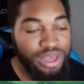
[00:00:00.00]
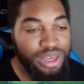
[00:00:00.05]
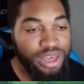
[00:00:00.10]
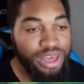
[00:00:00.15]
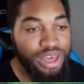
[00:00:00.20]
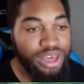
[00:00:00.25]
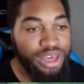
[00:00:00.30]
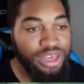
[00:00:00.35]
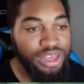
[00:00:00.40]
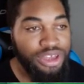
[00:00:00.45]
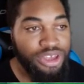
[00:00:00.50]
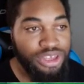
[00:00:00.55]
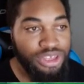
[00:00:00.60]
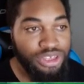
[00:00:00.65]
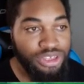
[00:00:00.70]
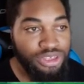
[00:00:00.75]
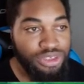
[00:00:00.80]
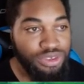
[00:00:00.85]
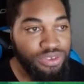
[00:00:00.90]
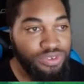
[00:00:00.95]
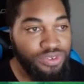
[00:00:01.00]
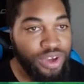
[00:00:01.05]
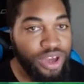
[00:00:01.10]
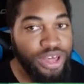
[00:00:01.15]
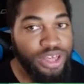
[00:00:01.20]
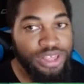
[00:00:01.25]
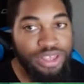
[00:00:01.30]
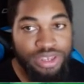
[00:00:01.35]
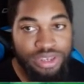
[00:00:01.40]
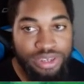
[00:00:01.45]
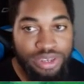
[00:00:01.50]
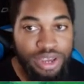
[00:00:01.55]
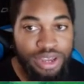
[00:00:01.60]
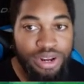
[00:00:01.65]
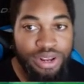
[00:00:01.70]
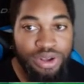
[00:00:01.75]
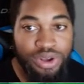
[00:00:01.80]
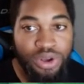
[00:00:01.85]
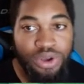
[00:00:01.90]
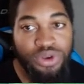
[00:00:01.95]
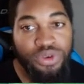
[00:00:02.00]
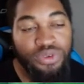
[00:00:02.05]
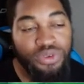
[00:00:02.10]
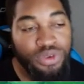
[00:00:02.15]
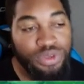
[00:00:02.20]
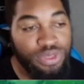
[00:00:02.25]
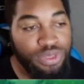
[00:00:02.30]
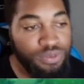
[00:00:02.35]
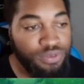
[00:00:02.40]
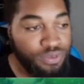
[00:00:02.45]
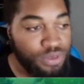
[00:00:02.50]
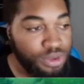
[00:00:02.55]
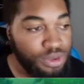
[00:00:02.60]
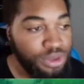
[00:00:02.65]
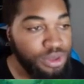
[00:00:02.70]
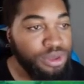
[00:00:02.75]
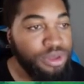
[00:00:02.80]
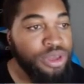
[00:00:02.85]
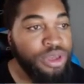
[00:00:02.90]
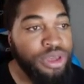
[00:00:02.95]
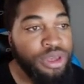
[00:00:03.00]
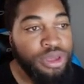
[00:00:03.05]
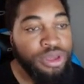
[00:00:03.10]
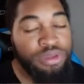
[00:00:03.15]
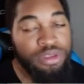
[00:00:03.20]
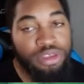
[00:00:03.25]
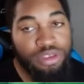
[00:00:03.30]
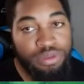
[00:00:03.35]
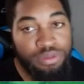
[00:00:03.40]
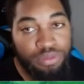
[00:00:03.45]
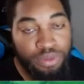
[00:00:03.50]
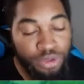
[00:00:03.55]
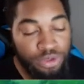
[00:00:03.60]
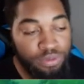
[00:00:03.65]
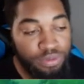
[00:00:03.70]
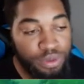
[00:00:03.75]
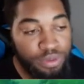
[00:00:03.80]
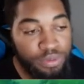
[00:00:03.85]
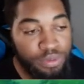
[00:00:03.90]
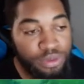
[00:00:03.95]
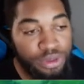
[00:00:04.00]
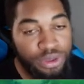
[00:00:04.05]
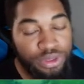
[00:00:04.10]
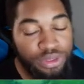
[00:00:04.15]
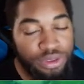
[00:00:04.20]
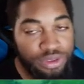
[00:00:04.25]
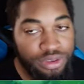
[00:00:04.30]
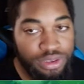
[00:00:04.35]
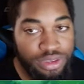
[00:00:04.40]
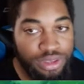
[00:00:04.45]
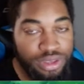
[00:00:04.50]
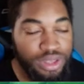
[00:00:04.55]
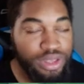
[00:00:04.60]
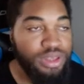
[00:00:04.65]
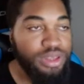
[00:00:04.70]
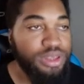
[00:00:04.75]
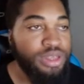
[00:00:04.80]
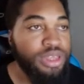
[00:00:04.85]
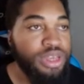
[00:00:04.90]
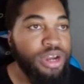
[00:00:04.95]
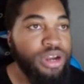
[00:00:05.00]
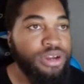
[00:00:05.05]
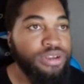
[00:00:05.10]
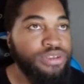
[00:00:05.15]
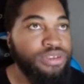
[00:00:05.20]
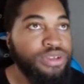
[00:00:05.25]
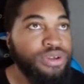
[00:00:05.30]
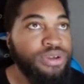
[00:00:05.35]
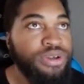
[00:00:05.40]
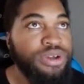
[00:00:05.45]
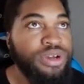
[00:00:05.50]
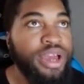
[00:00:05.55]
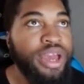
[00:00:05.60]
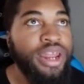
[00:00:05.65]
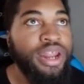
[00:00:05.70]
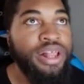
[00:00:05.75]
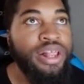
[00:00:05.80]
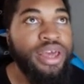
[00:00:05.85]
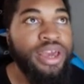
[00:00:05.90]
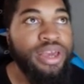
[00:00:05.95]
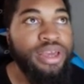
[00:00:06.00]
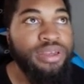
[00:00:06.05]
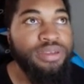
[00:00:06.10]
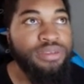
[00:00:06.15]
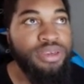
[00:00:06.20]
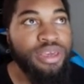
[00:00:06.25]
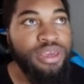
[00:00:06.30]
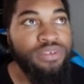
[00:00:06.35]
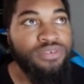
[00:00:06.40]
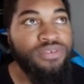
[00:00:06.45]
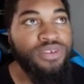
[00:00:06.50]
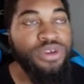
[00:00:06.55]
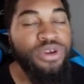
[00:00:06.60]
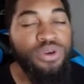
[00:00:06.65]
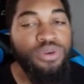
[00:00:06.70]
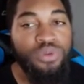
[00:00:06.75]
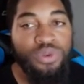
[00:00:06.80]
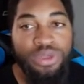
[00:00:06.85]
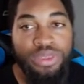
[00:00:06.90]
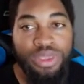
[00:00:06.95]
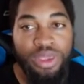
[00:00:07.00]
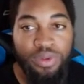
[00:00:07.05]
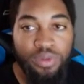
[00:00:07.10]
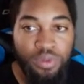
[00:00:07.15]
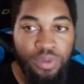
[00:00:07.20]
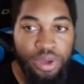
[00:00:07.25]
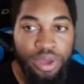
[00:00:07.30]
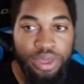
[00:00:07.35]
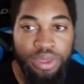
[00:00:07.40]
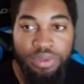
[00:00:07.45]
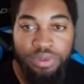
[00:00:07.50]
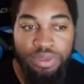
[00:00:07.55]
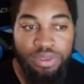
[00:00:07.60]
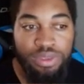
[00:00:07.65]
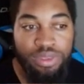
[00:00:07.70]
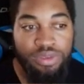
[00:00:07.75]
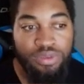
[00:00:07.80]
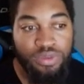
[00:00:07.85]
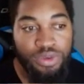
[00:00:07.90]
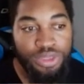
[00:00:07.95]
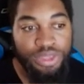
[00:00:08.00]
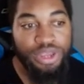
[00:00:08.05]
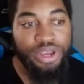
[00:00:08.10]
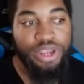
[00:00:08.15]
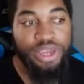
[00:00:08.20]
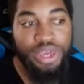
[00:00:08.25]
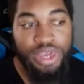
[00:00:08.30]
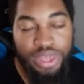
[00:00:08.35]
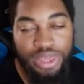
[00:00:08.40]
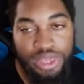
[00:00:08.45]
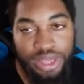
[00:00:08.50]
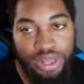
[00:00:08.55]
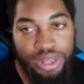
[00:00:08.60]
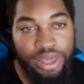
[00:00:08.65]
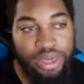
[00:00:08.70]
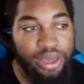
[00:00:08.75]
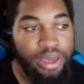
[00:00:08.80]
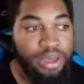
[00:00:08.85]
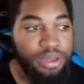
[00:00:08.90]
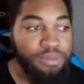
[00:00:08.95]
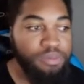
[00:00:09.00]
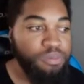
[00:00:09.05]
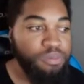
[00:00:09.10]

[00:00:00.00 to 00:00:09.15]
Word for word: And you finally decided on what the food. Most people don't just are still kind of like iffy on what they want when they're in the line.